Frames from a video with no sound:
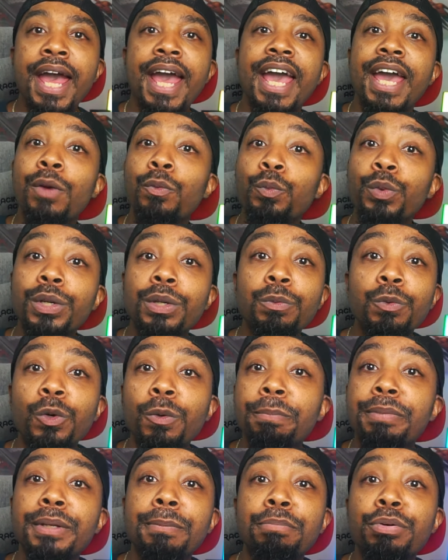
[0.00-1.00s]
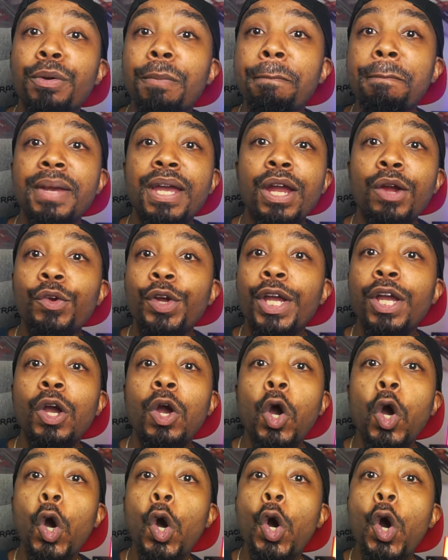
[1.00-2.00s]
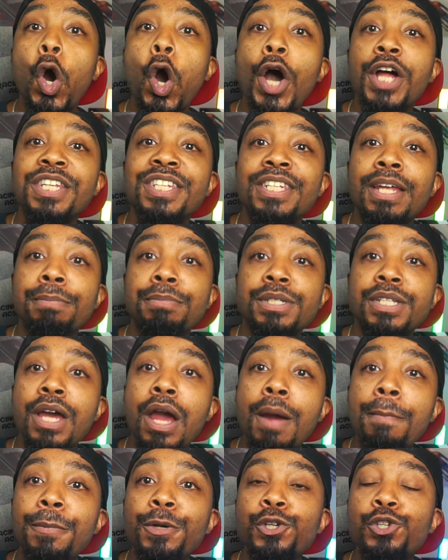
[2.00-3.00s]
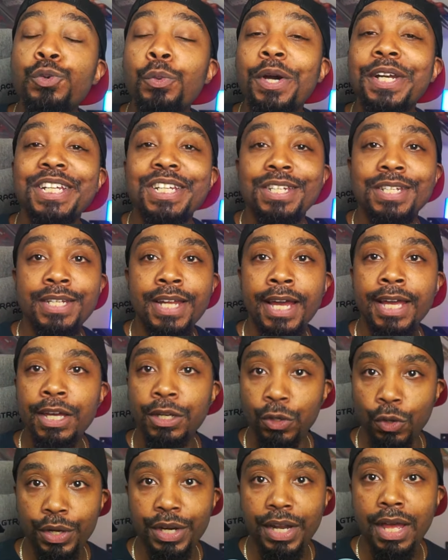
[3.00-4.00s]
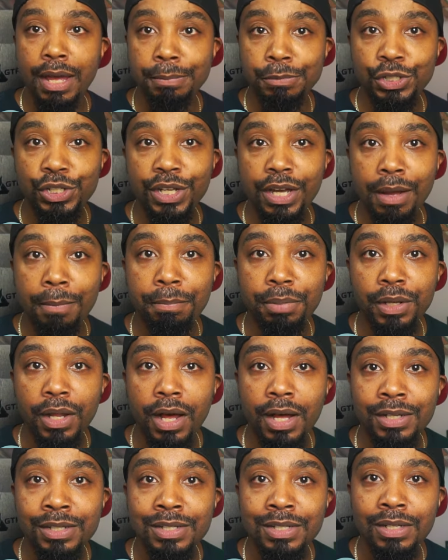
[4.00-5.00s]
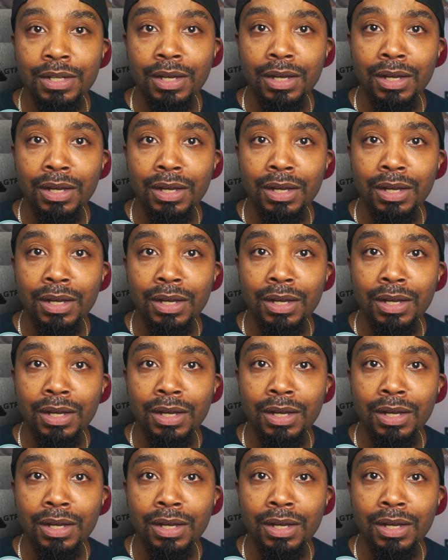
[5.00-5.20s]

and we will be premiering on September twenty-second on M G M plus.